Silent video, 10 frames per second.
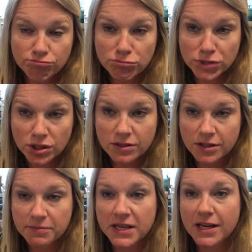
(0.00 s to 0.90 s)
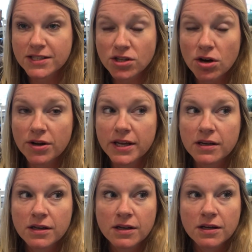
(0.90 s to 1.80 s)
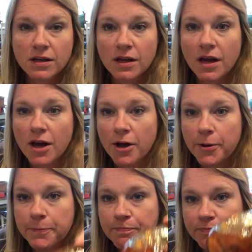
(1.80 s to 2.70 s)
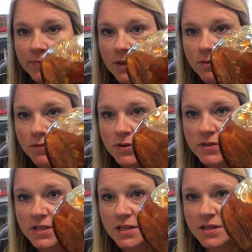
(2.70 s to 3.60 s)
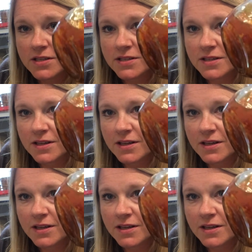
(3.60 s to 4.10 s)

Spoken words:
dawned on me. I saw it. You can see this.